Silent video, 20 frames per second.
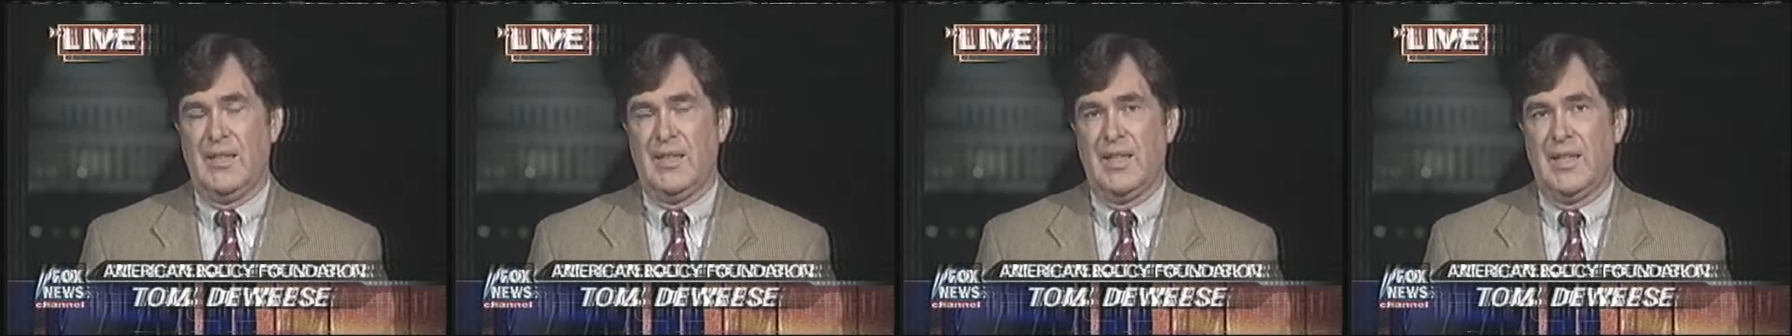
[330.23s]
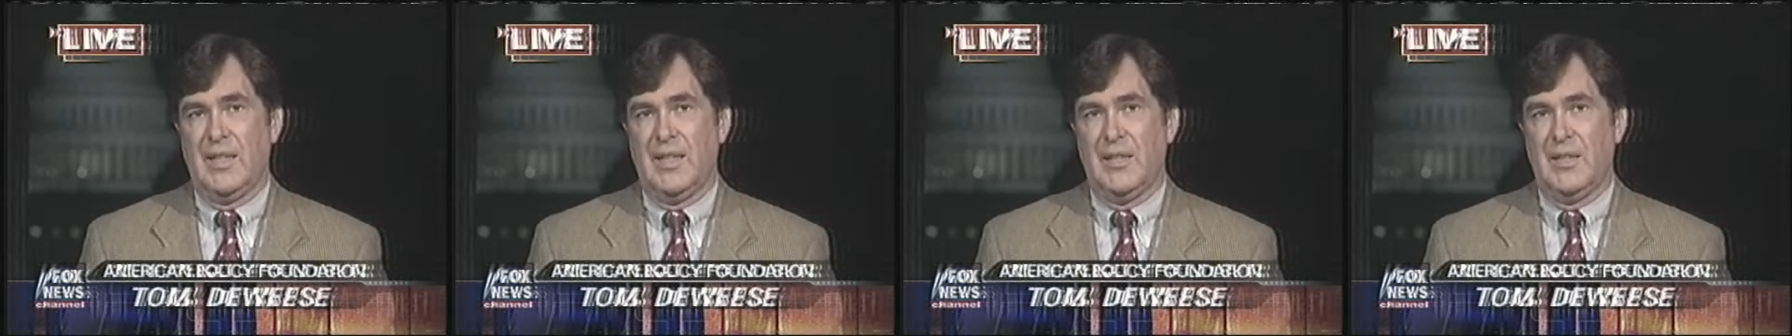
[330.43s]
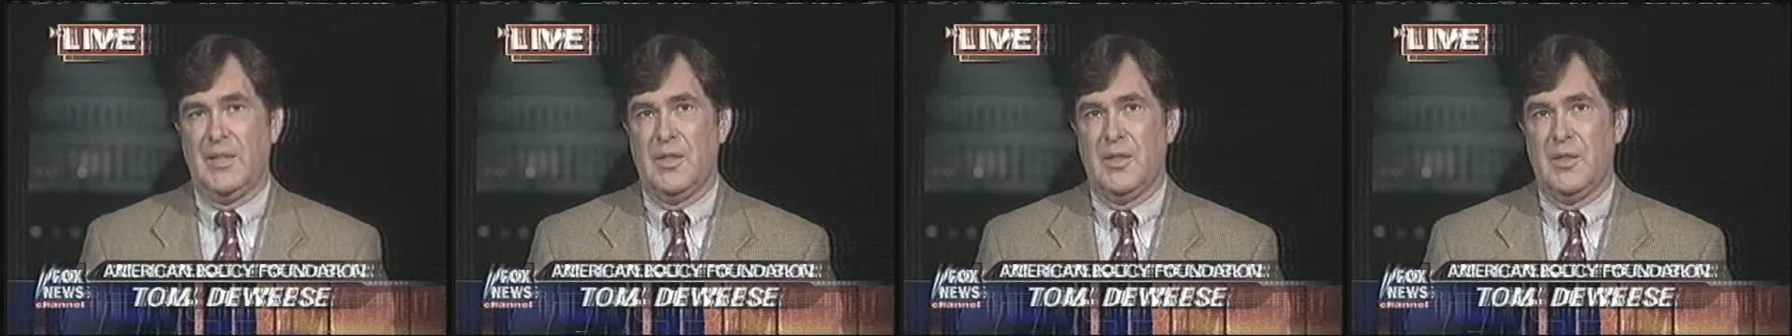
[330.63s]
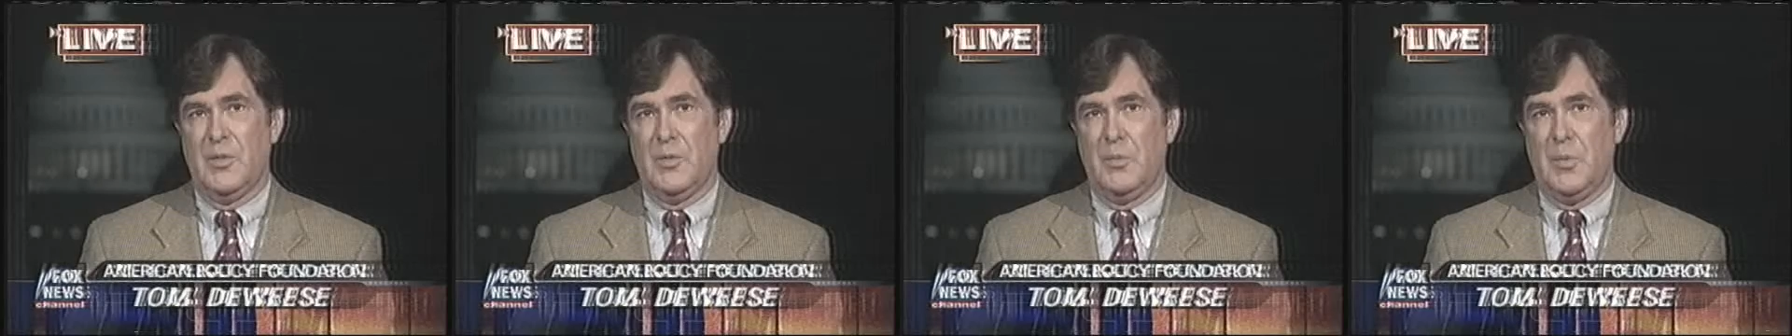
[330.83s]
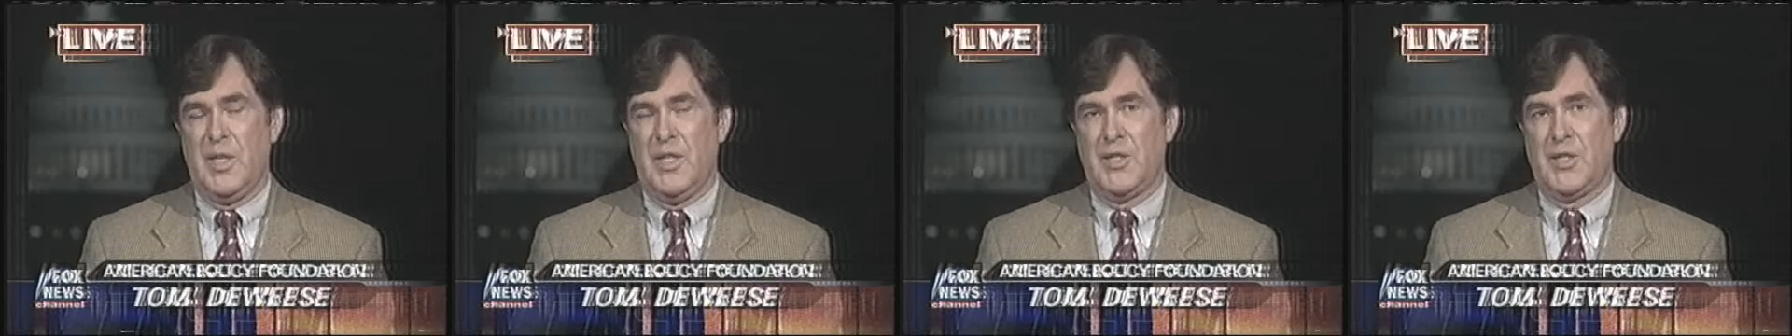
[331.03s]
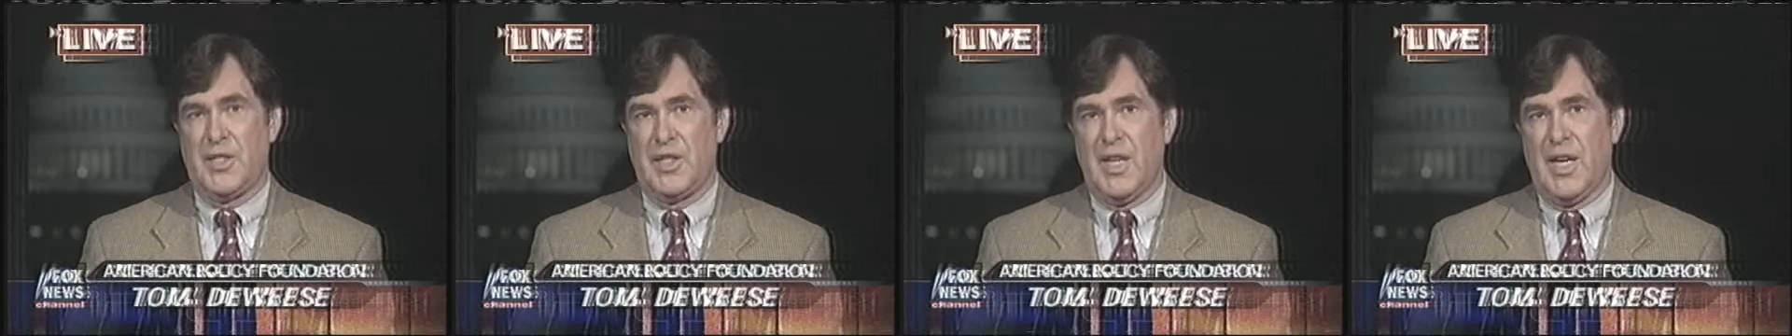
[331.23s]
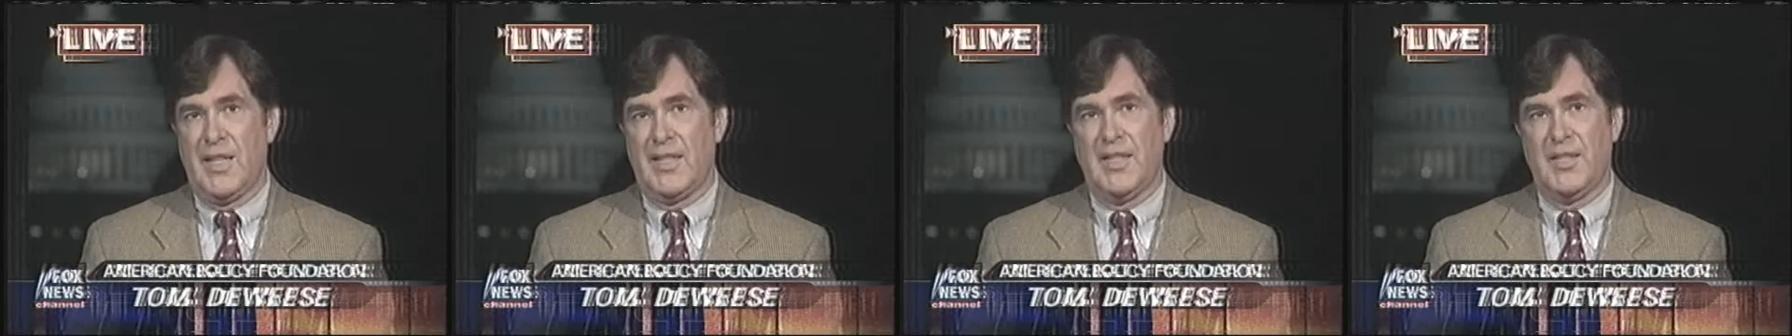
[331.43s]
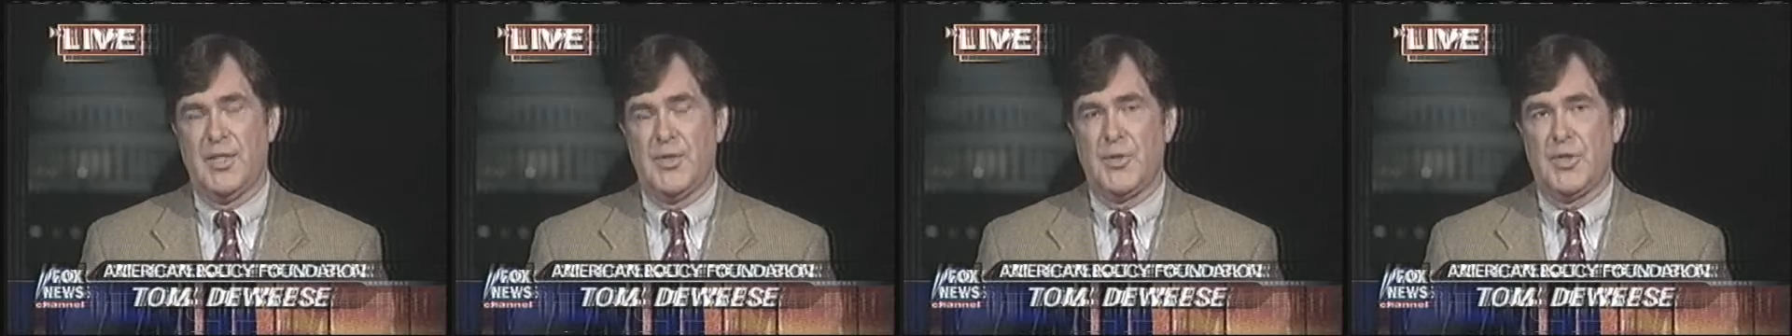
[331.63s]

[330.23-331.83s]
liberal or conservative.